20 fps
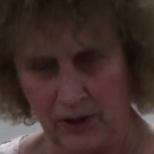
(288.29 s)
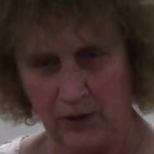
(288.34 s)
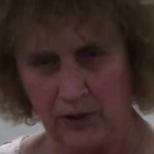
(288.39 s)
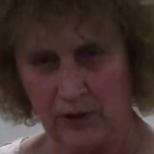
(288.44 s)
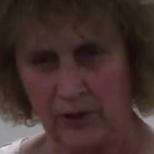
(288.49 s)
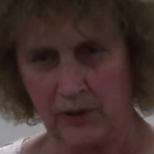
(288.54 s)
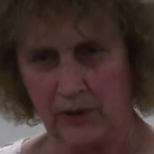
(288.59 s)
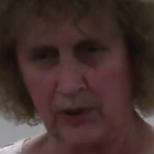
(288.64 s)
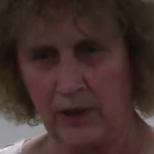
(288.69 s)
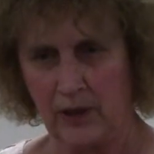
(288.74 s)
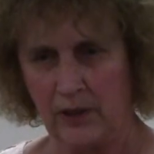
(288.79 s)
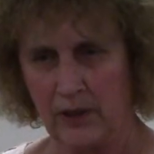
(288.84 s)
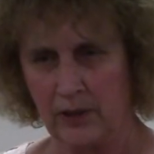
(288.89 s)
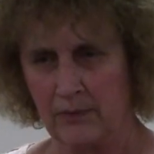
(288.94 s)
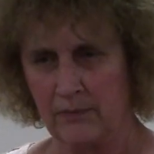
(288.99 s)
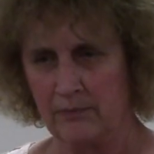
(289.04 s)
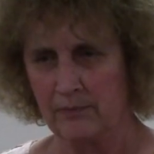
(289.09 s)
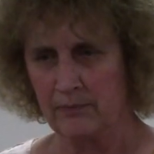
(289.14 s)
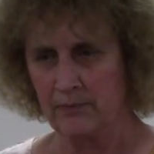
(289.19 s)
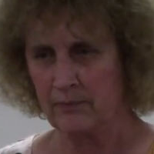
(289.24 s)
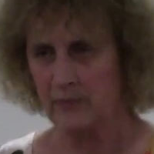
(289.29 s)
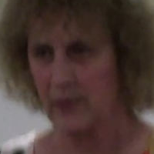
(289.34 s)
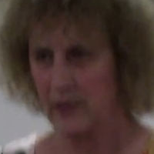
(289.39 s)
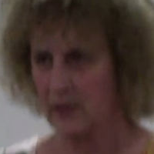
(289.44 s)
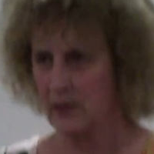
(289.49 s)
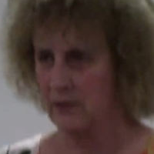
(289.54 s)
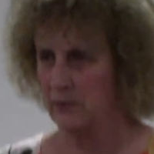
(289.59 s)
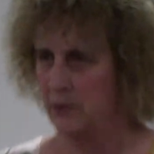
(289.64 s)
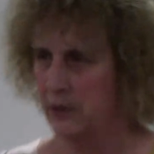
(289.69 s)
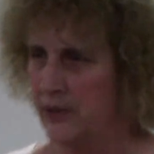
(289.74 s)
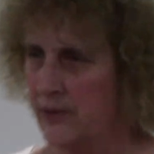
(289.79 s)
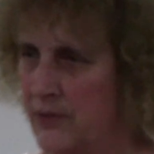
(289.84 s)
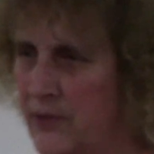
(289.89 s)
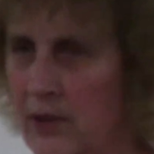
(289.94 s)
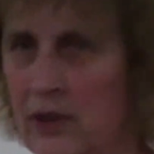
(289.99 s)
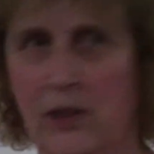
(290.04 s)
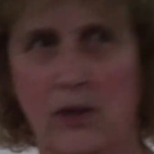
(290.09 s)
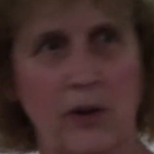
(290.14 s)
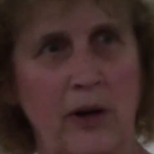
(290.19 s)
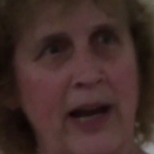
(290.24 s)
your um, what is
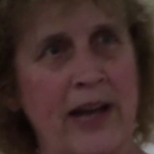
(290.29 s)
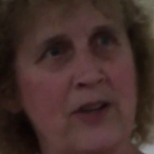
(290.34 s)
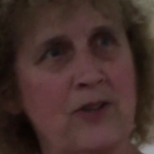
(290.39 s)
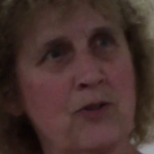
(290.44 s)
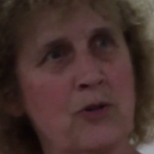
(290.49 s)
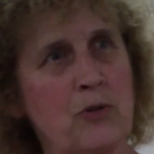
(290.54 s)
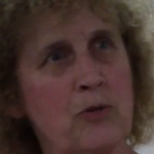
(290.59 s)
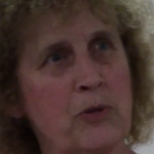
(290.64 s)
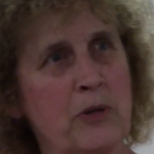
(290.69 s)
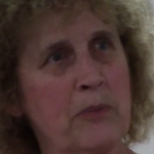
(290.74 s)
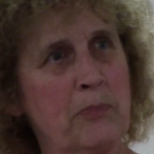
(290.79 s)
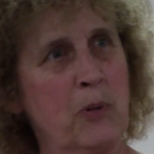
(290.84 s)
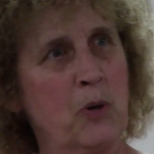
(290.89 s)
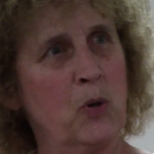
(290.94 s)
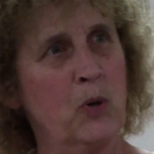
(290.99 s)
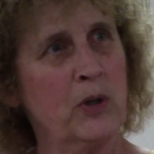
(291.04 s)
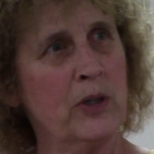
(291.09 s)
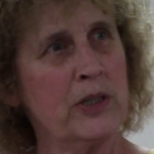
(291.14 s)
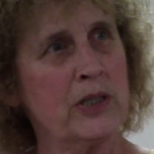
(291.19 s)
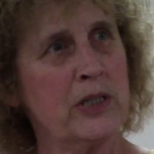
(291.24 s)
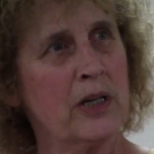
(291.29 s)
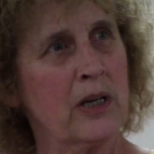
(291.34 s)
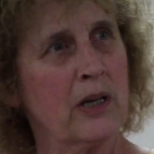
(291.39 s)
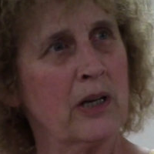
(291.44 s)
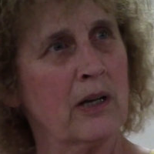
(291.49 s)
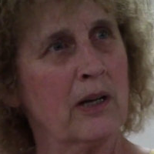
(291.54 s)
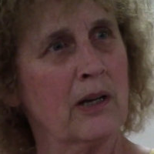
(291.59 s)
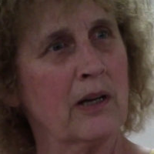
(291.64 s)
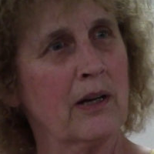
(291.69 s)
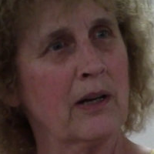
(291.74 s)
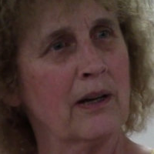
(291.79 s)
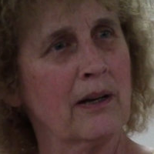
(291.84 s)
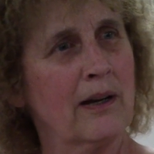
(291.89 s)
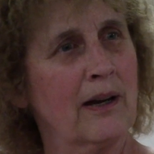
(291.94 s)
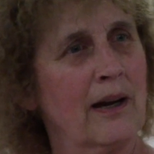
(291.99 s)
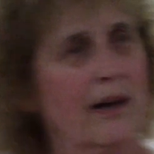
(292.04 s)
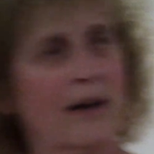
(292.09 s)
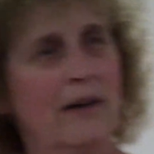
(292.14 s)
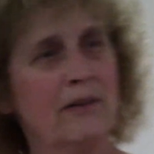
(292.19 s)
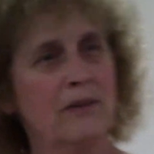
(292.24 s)
it? Your annual report.
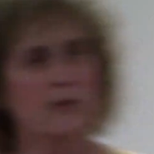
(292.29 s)
Oh,